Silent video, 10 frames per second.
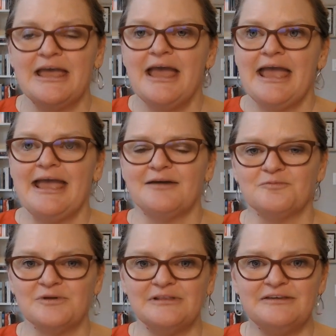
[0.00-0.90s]
and
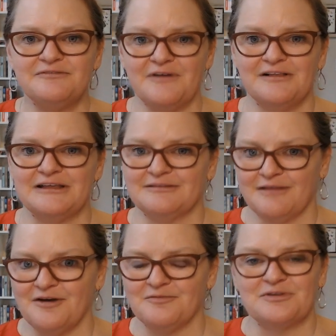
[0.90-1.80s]
really fell in
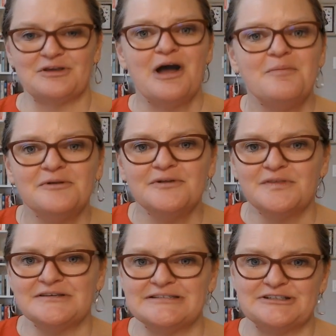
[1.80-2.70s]
love with a couple of
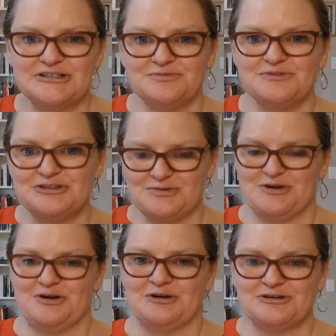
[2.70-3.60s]
things that she was doing
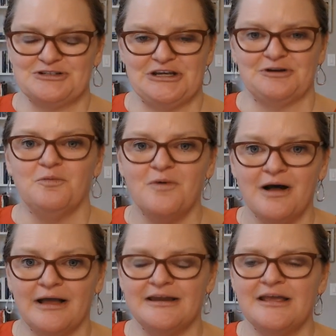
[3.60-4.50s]
on her channel.
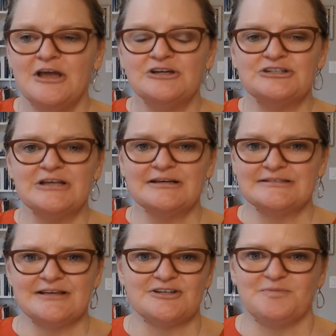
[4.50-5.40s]
One, she has
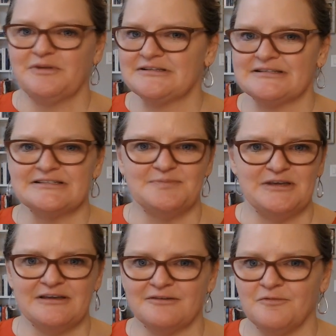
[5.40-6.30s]
such a pleasant
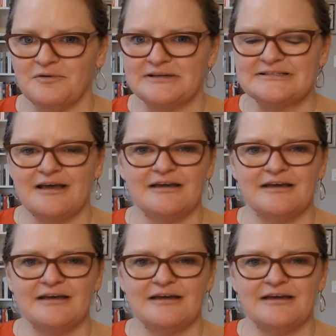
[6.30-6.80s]
speaking voice.